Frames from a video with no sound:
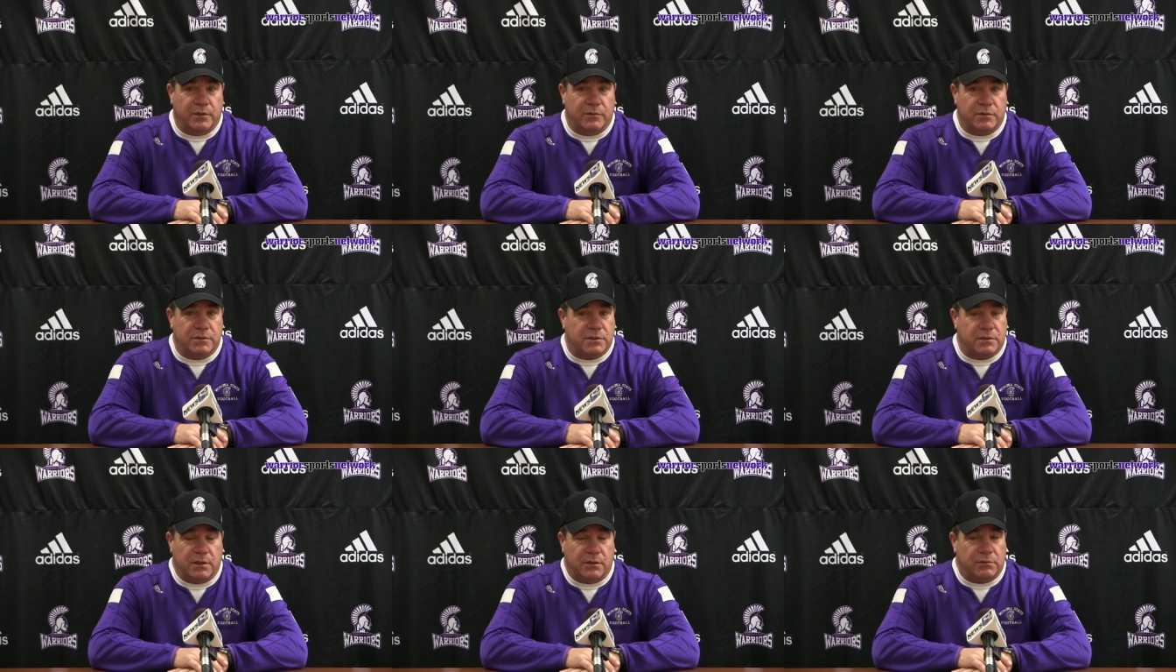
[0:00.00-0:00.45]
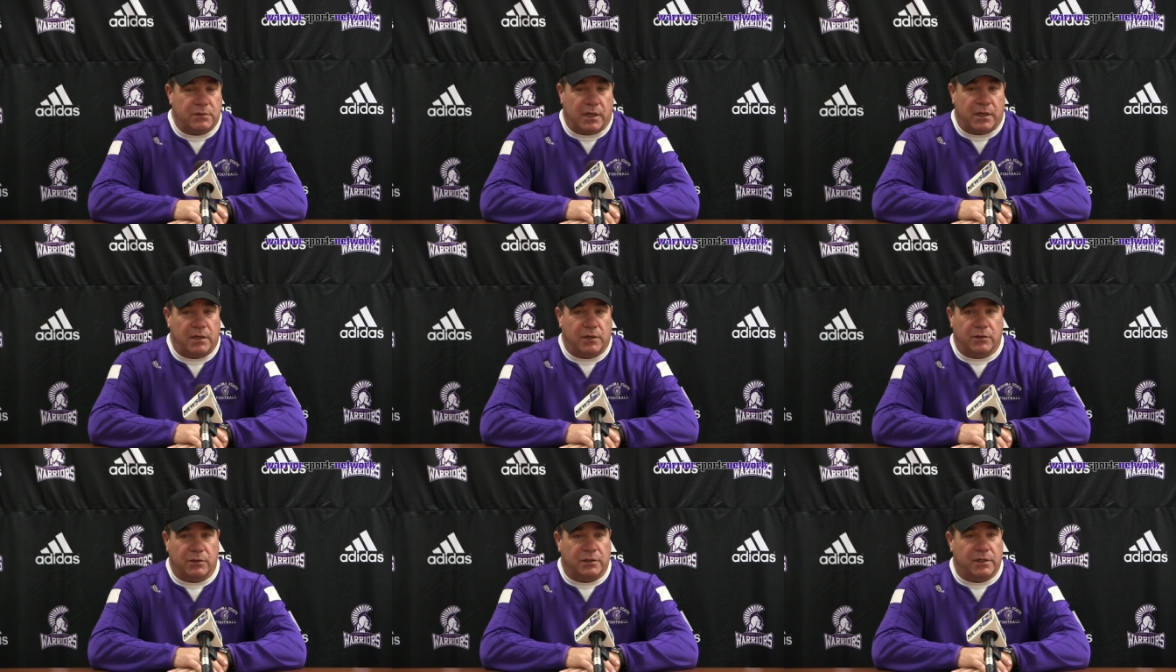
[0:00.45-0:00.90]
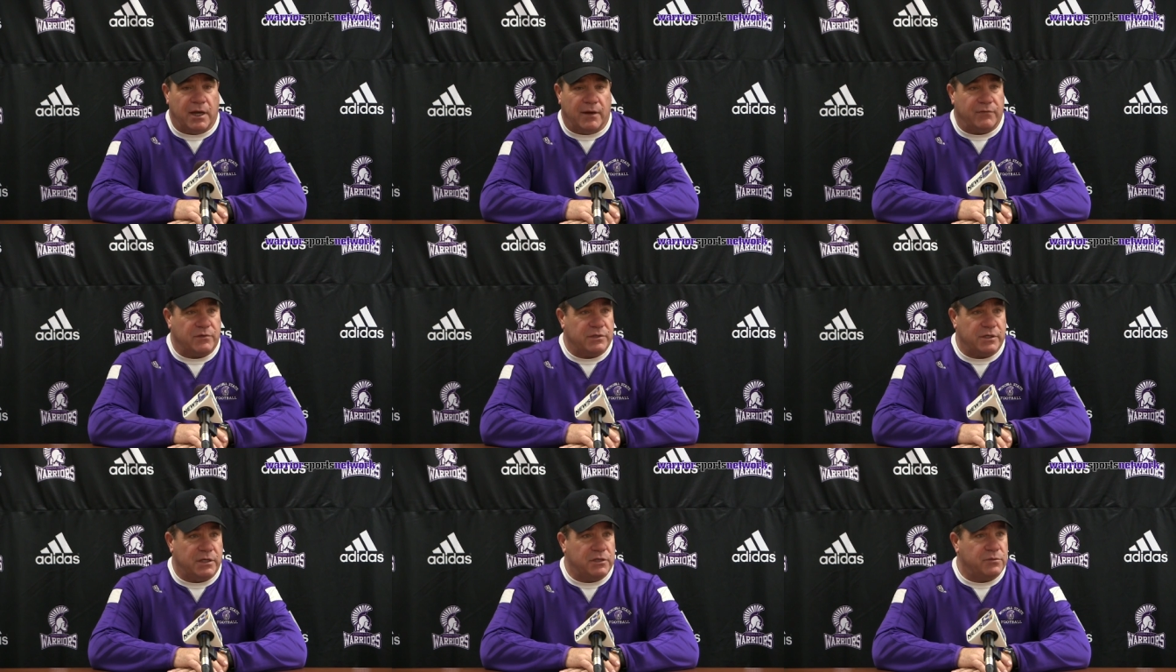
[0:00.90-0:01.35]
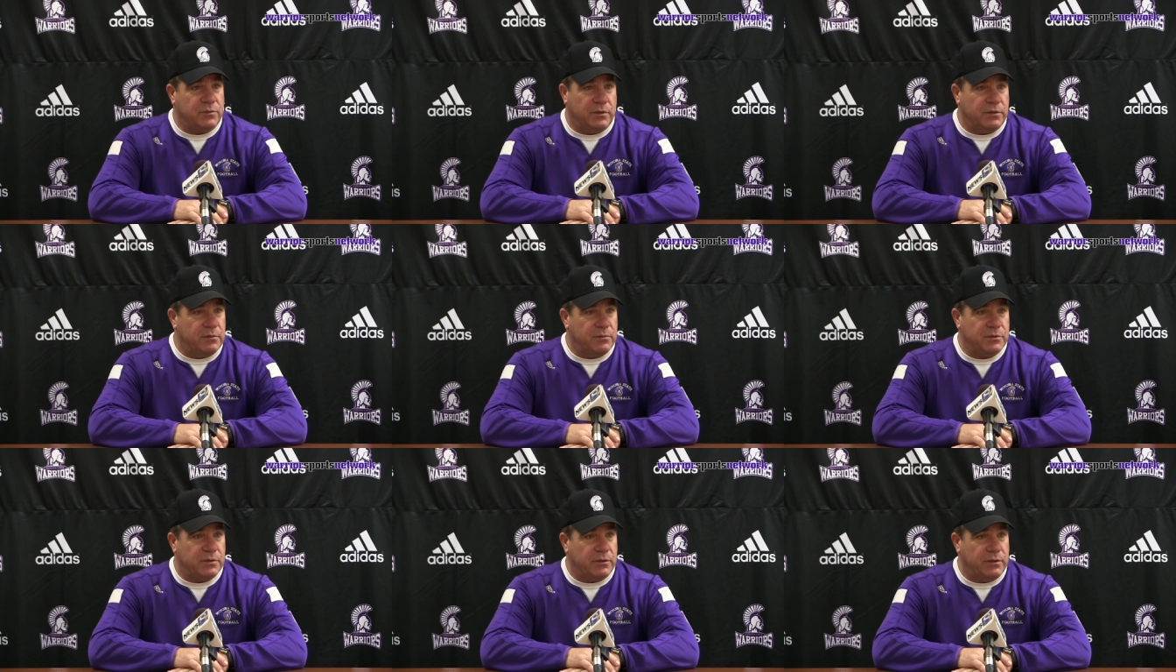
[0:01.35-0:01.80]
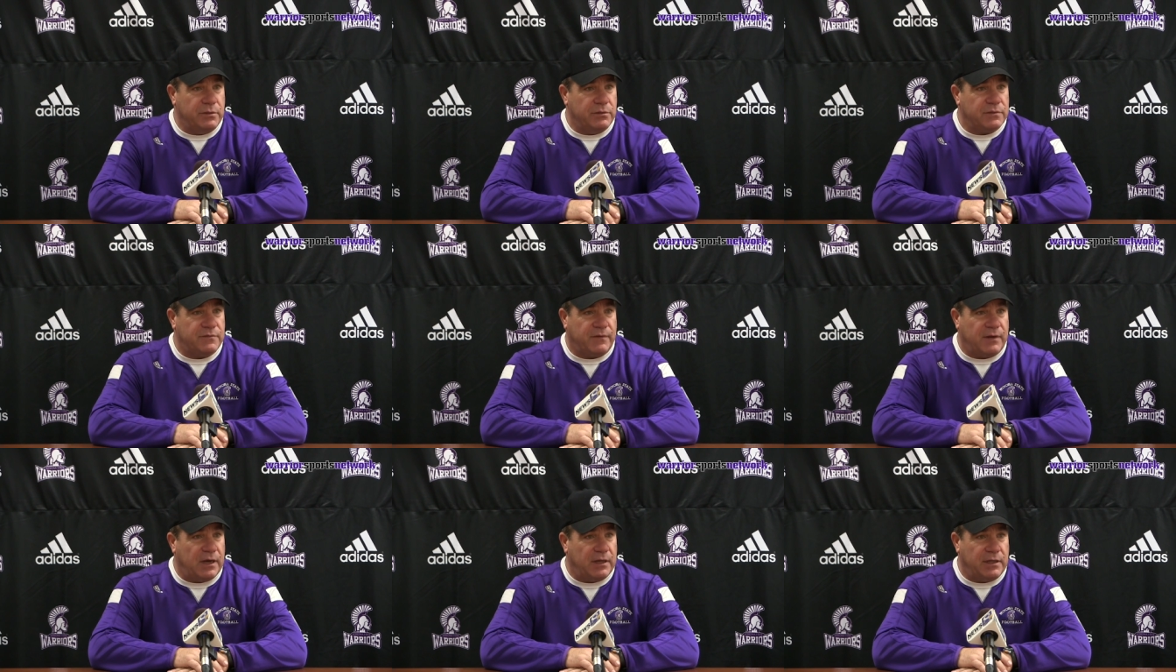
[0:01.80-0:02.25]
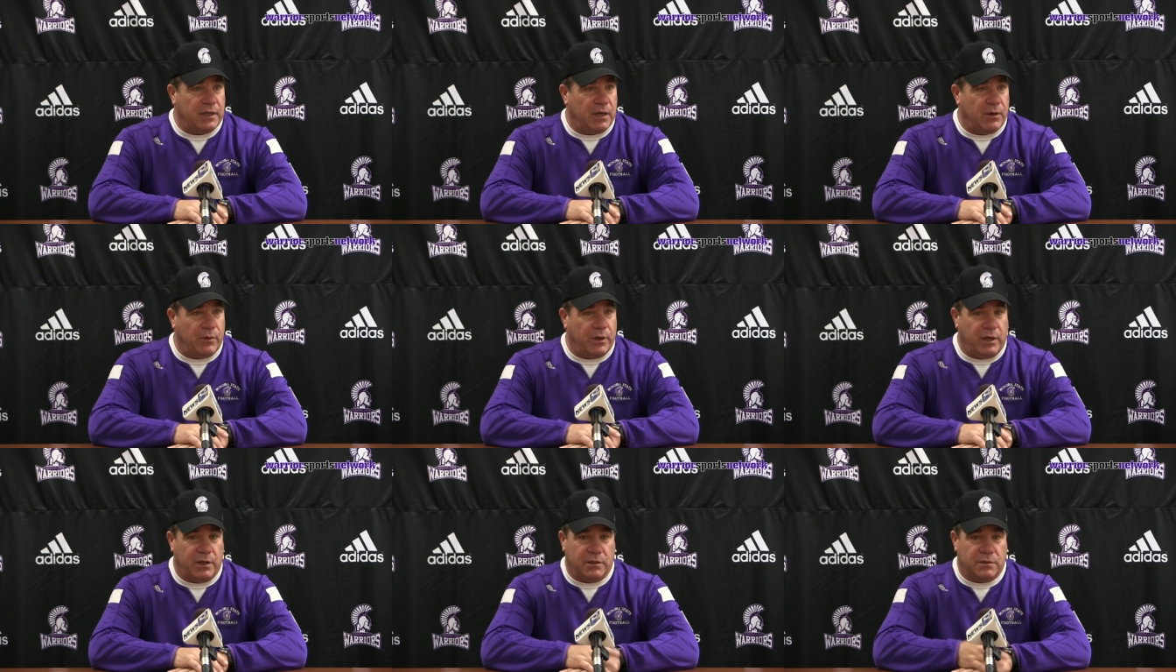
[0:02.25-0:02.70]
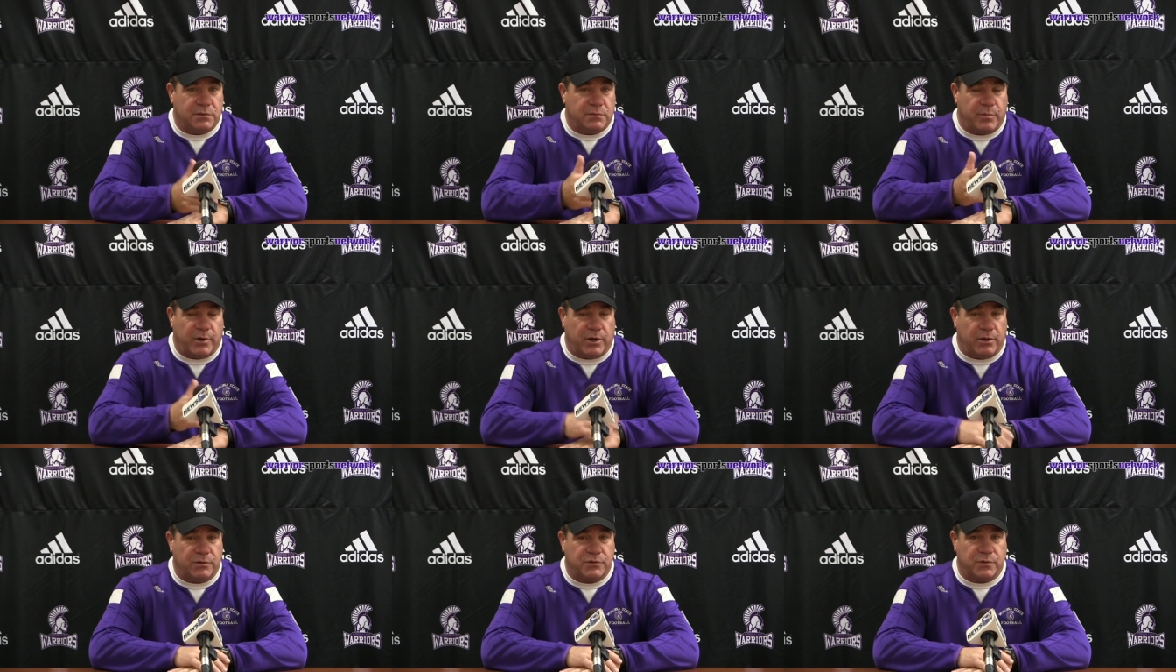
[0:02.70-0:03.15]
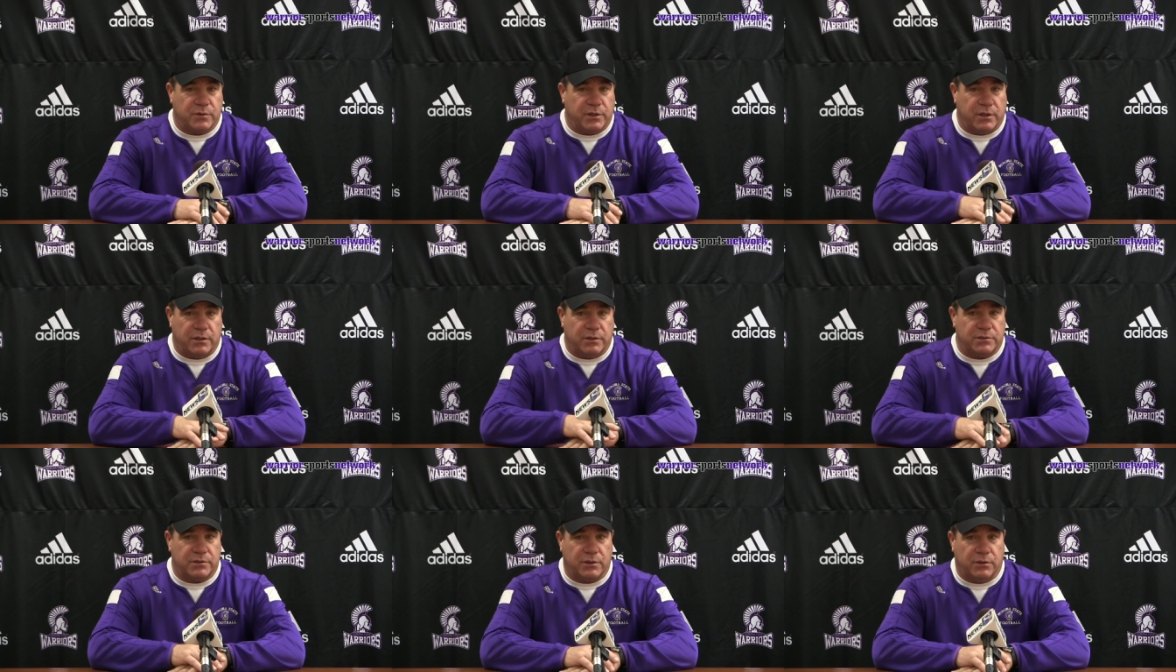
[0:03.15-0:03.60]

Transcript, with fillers: He was. He, I had a good conversation with him, so he was fine that way, and his parents were there.